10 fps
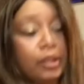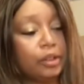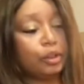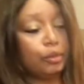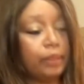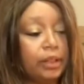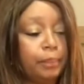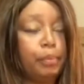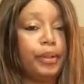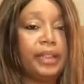what we're going to do, we're
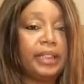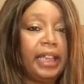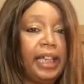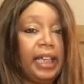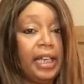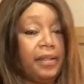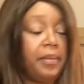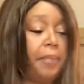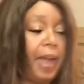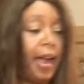going to put this heat
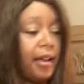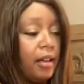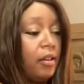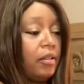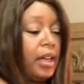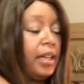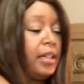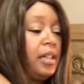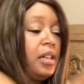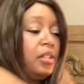in the bag, okay?